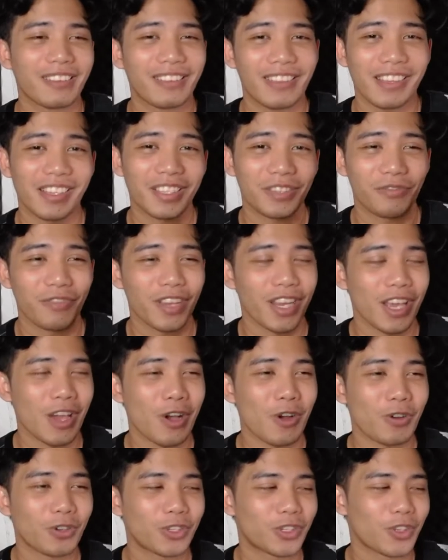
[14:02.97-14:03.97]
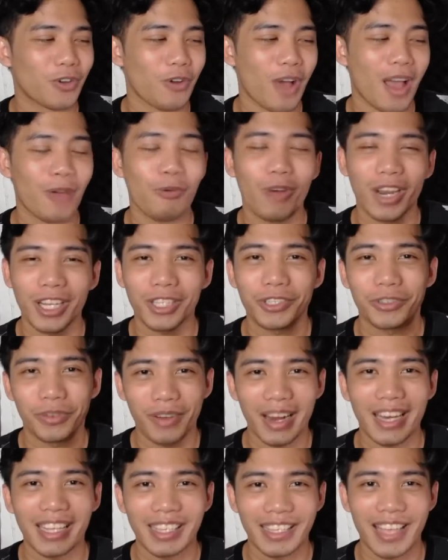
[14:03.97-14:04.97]
this video, so I wanted to
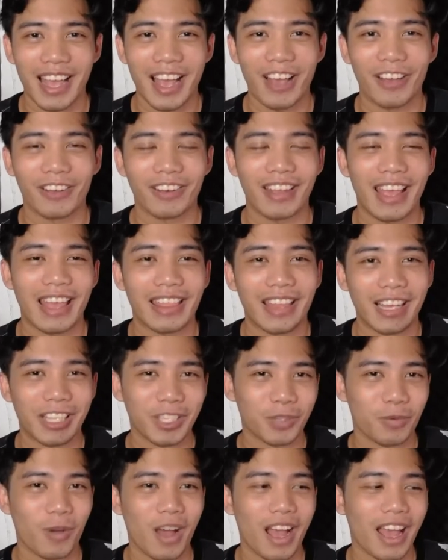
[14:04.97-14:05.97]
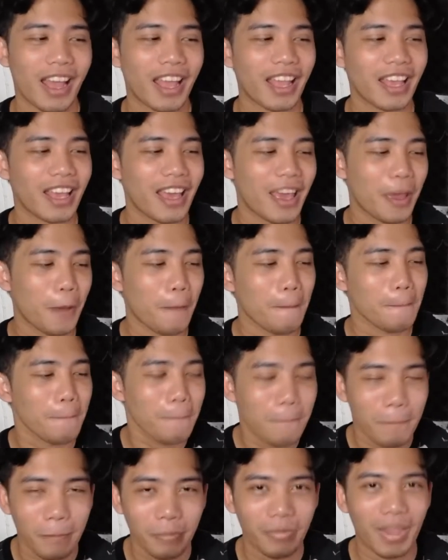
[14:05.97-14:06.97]
write it down, and that's why
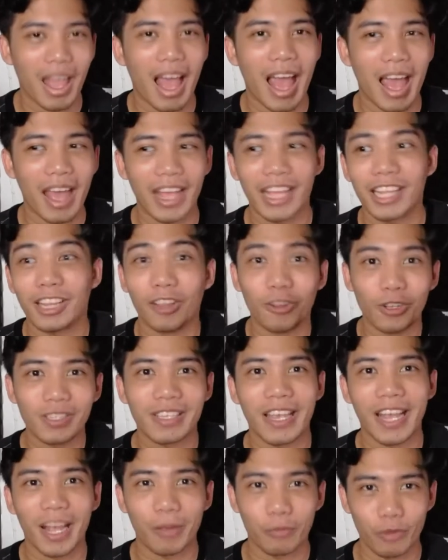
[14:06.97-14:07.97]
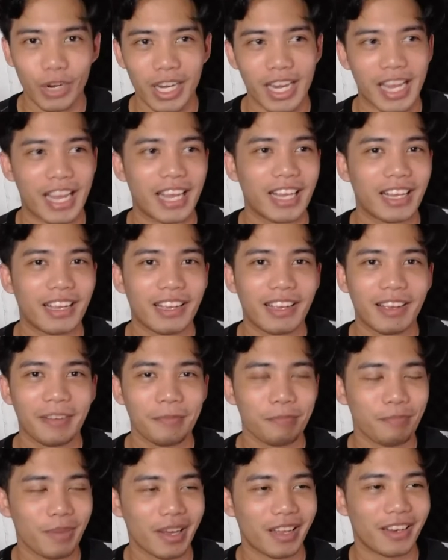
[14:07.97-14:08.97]
it looks like I'm reading.
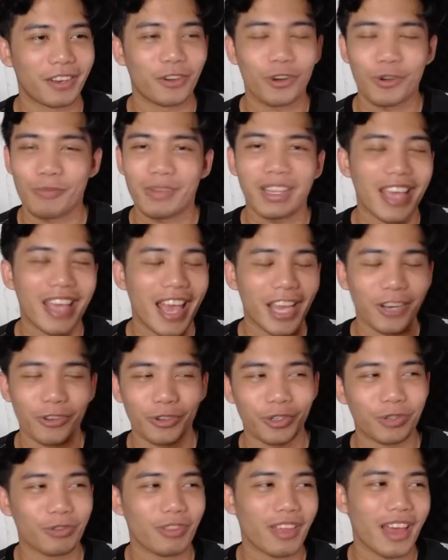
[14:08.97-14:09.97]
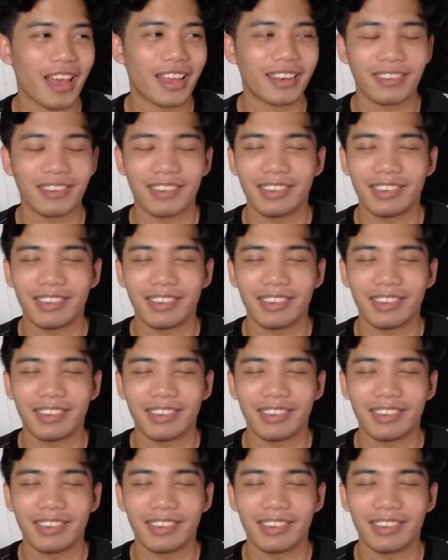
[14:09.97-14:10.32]
But normally I don't do that.